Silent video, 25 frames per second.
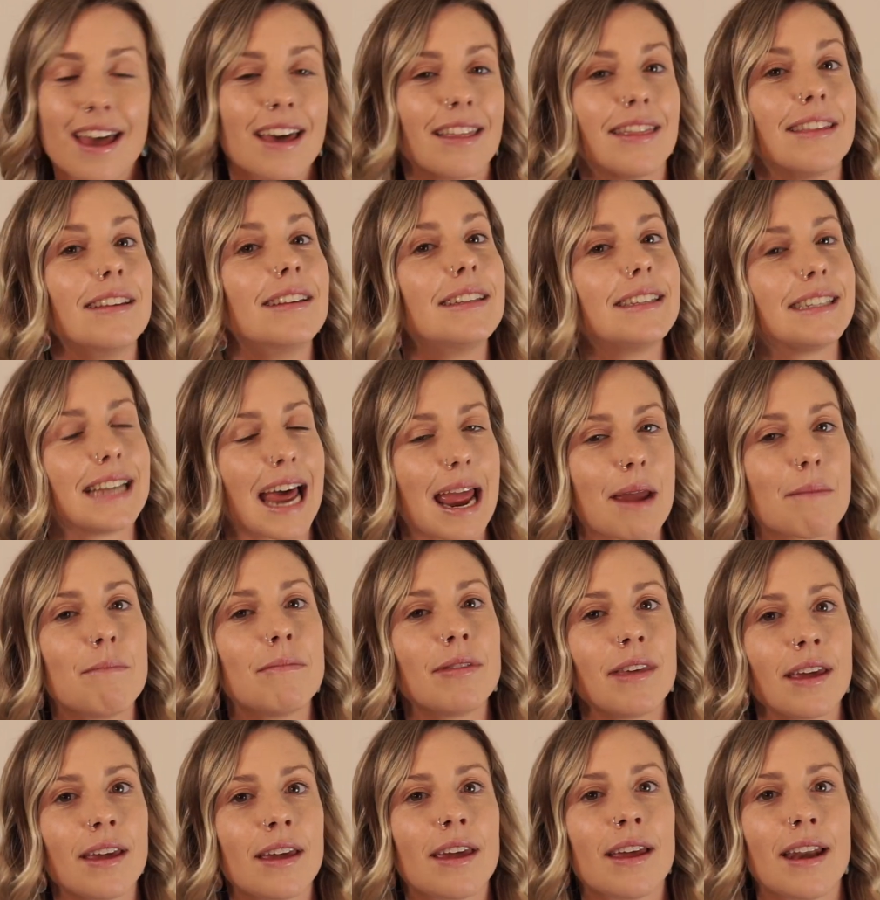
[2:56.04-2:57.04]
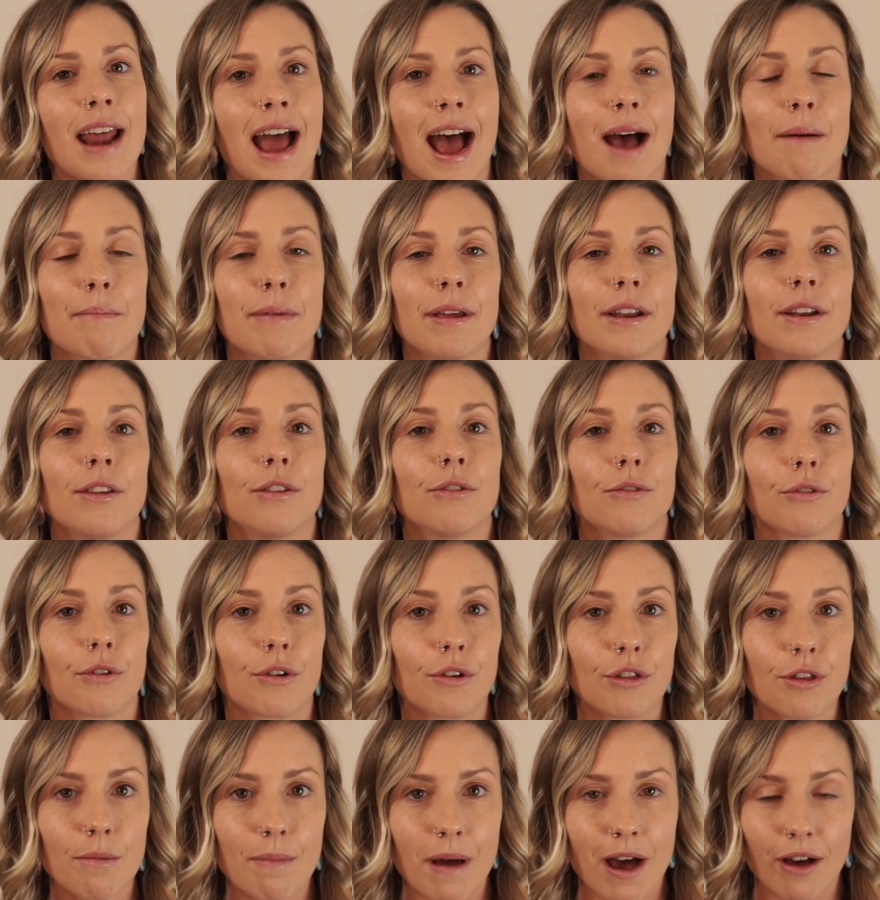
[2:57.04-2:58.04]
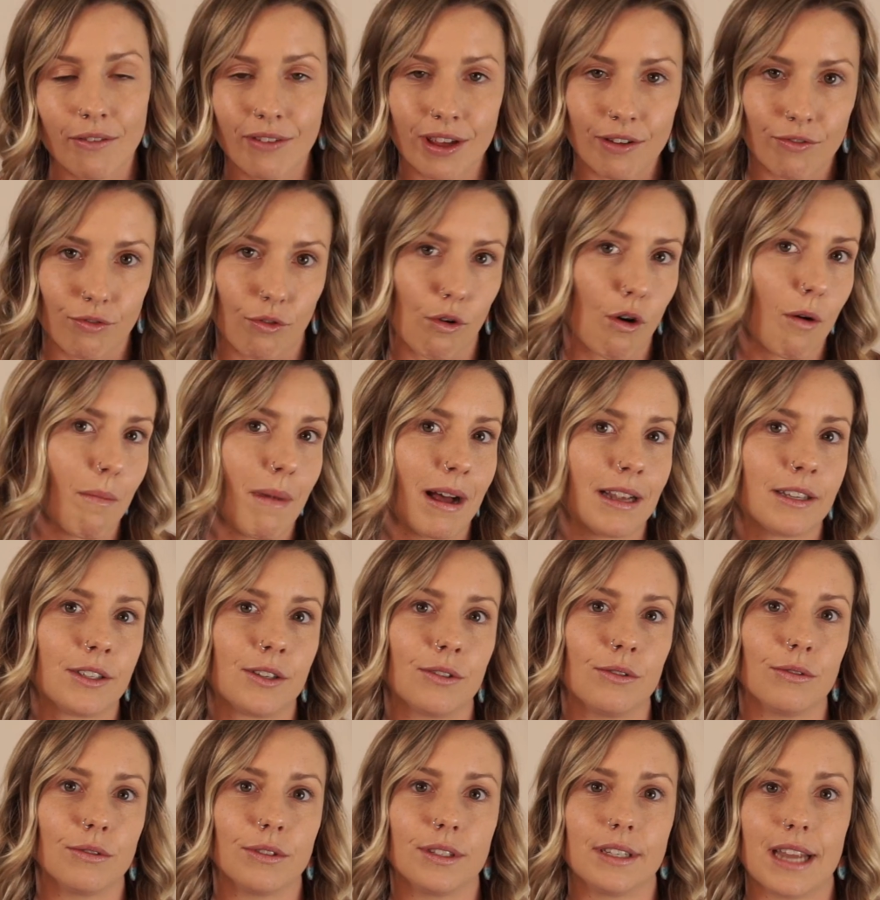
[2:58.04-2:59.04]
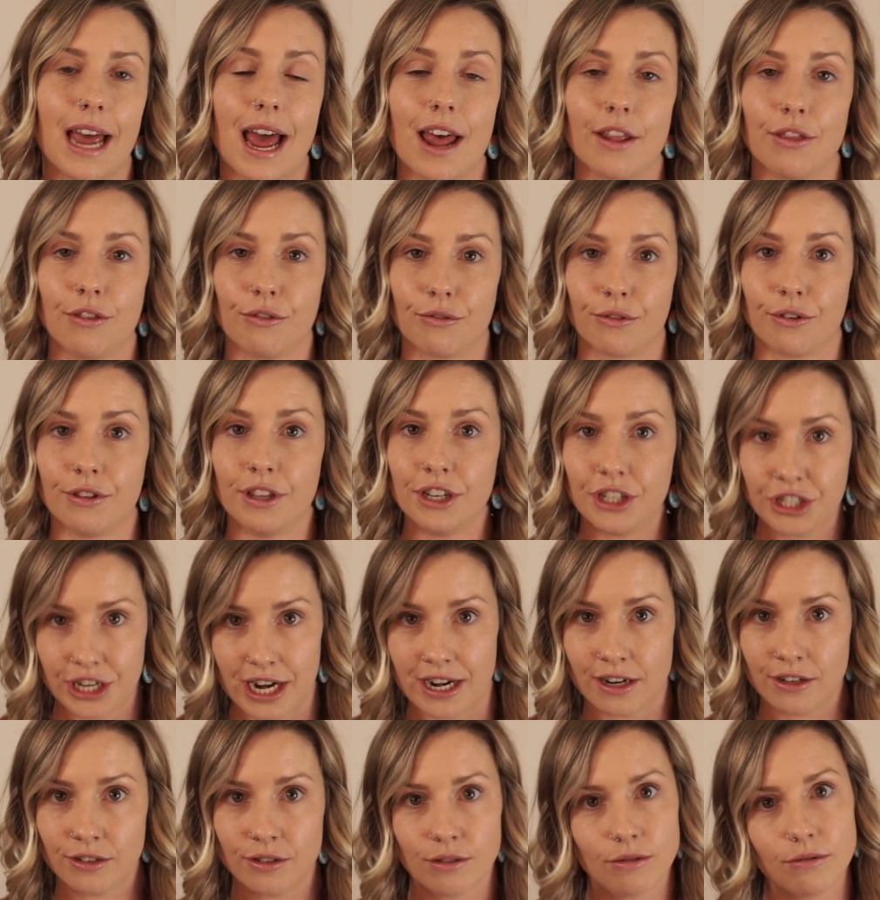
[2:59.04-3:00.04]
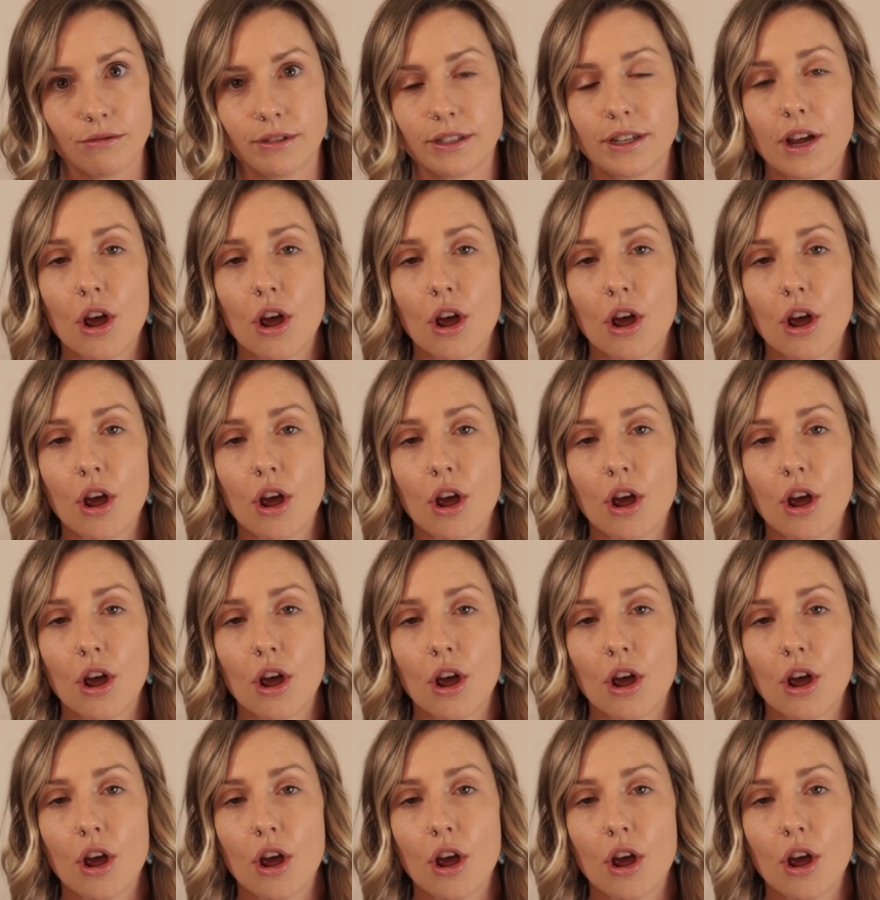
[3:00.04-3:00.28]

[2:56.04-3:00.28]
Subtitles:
The same thing can happen through the pelvic floor muscles and through the genitals.